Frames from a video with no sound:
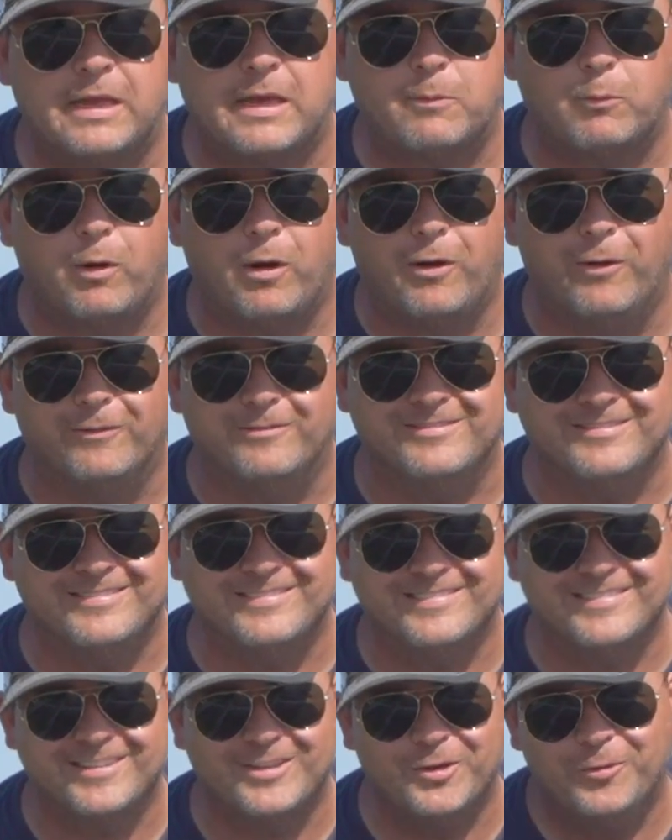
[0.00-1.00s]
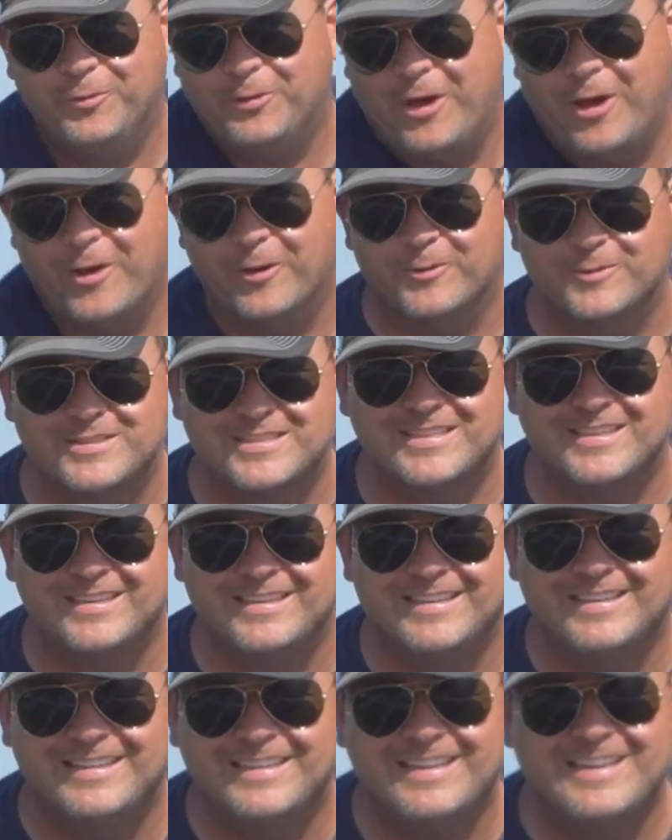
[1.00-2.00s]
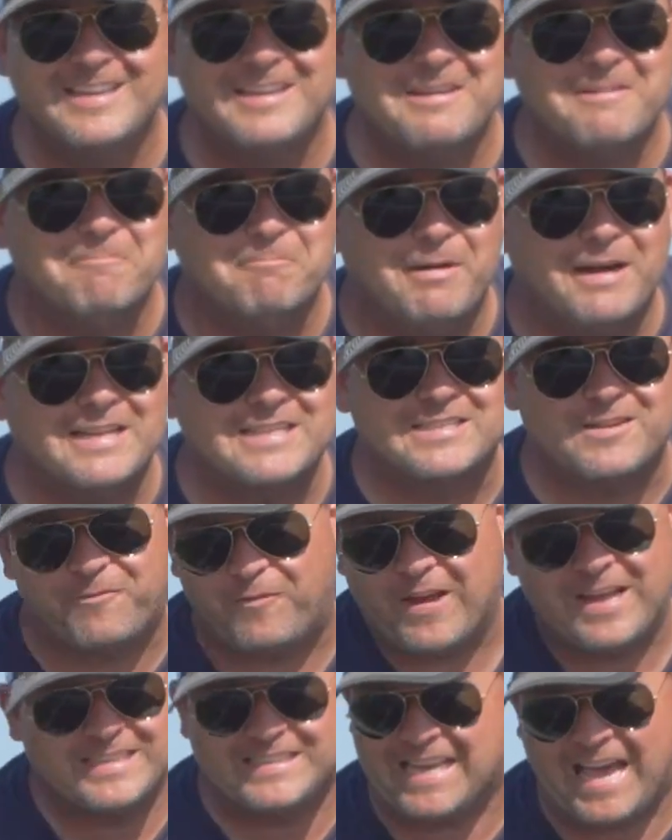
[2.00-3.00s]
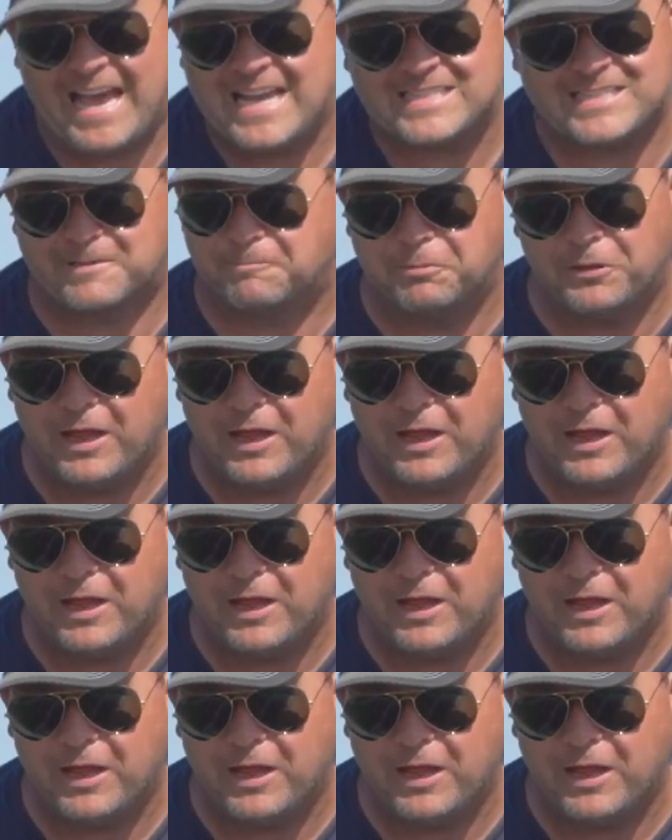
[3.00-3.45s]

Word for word: they won't, who knows. But it's a fantastic